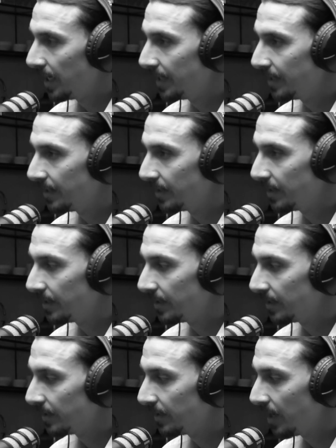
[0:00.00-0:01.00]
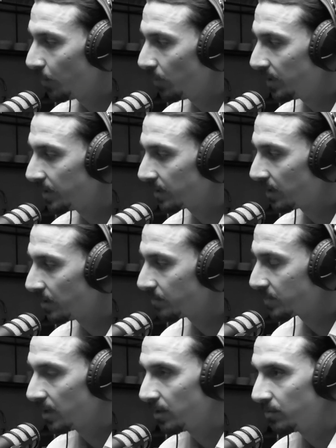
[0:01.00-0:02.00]
And when it
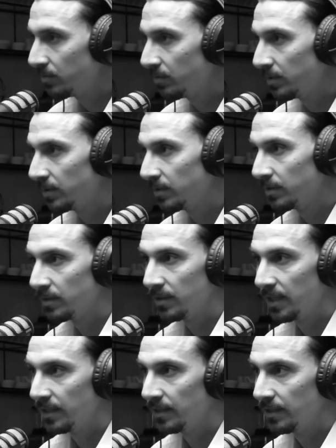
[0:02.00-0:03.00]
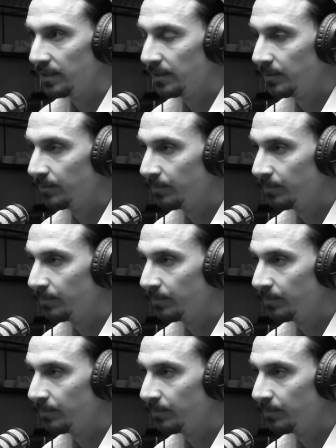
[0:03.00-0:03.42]
comes out, then